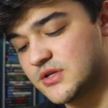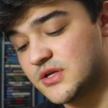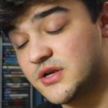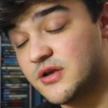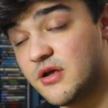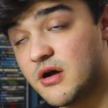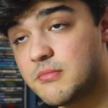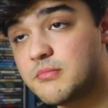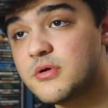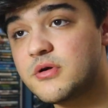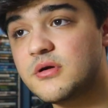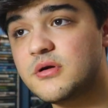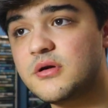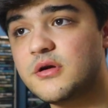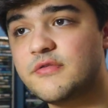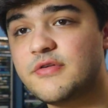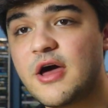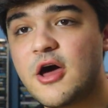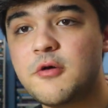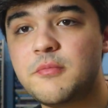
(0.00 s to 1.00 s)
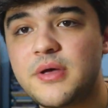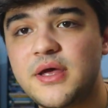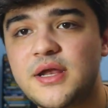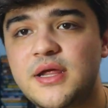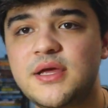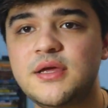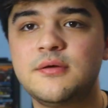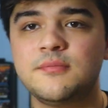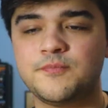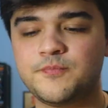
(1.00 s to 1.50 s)
on the number of how
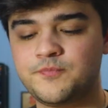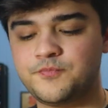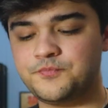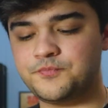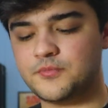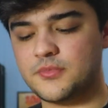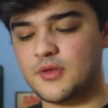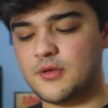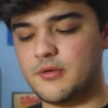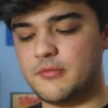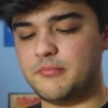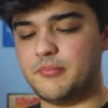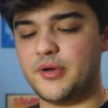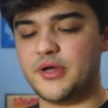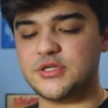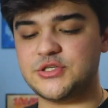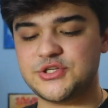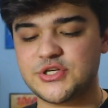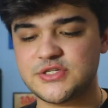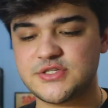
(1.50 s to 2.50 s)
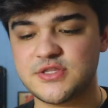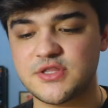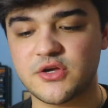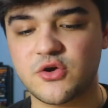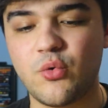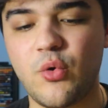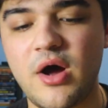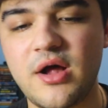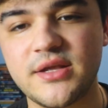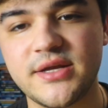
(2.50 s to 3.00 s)
many, but just the
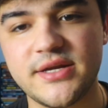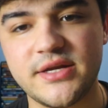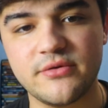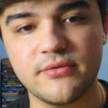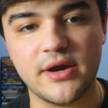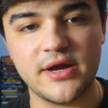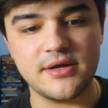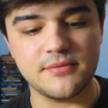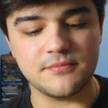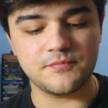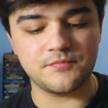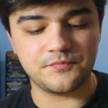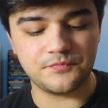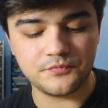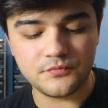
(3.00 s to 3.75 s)
quality, right?